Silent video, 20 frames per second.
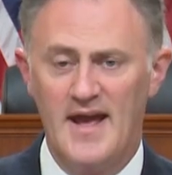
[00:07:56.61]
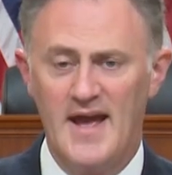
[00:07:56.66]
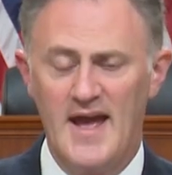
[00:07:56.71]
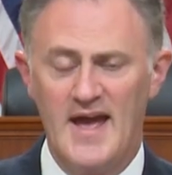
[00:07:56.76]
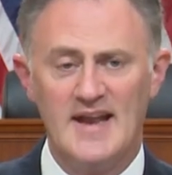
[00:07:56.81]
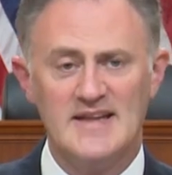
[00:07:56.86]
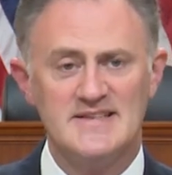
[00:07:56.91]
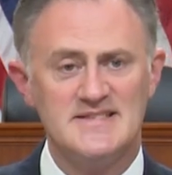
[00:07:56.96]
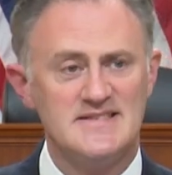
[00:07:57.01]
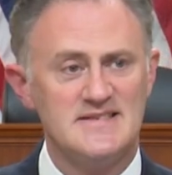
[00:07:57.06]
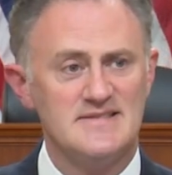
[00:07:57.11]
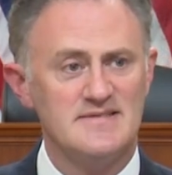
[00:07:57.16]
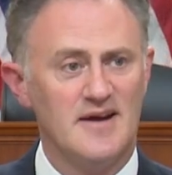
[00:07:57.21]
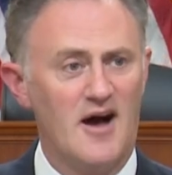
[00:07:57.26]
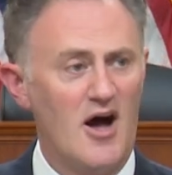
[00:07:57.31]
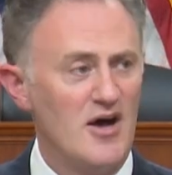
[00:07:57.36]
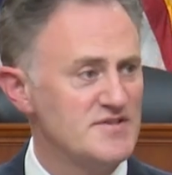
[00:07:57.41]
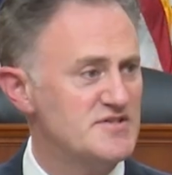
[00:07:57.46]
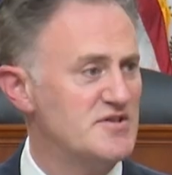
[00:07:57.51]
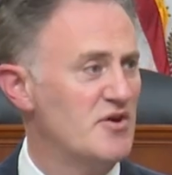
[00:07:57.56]
And it's
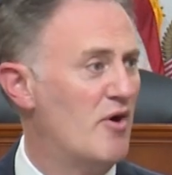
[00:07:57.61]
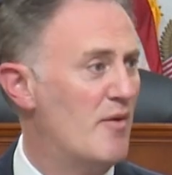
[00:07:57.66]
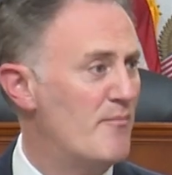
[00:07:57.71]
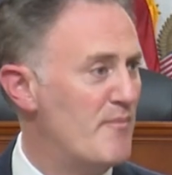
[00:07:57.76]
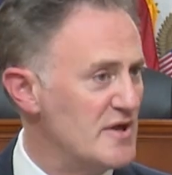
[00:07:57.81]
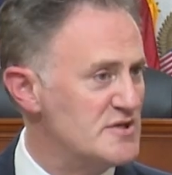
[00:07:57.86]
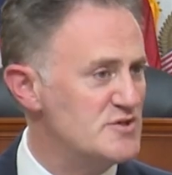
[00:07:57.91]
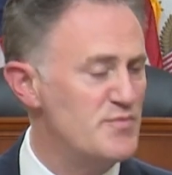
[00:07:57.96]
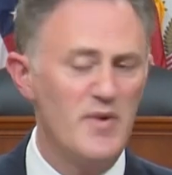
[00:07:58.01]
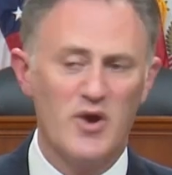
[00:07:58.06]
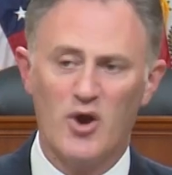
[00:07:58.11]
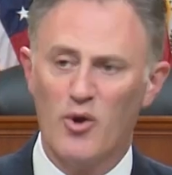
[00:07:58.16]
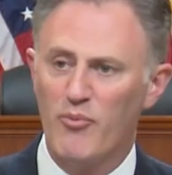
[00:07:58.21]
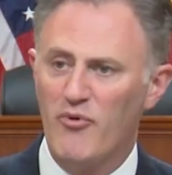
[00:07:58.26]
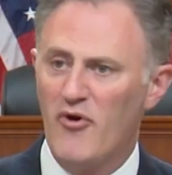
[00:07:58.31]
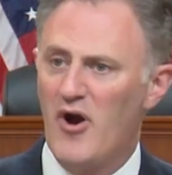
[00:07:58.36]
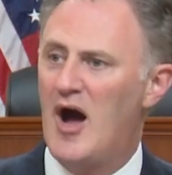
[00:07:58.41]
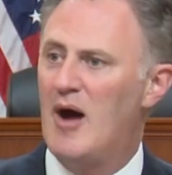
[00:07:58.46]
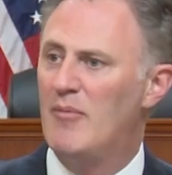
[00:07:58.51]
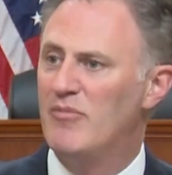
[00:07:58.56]
also a much bigger
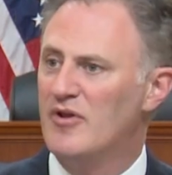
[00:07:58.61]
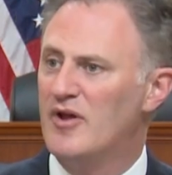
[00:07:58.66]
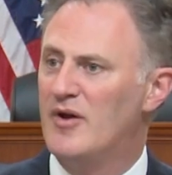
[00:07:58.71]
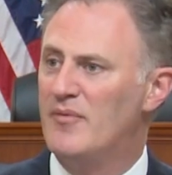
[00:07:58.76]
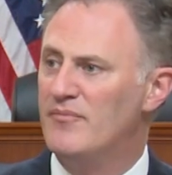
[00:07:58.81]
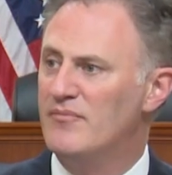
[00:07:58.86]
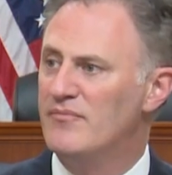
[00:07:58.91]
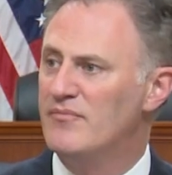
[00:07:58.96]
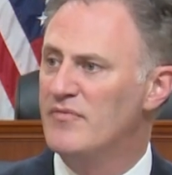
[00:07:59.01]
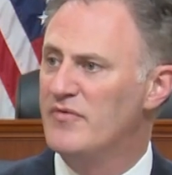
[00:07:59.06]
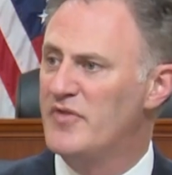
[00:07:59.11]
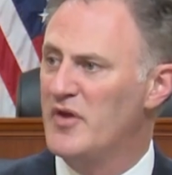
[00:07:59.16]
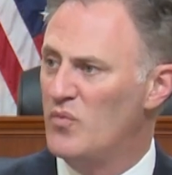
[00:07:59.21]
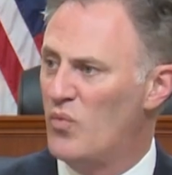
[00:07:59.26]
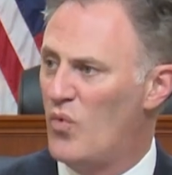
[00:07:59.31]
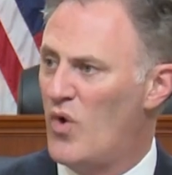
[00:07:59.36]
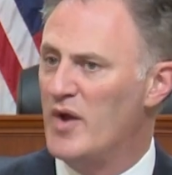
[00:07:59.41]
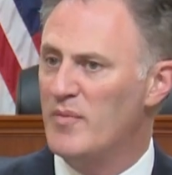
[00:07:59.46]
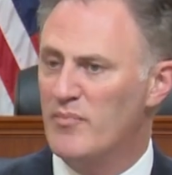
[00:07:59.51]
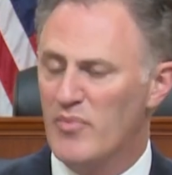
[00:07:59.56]
problem than
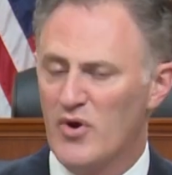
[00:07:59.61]
one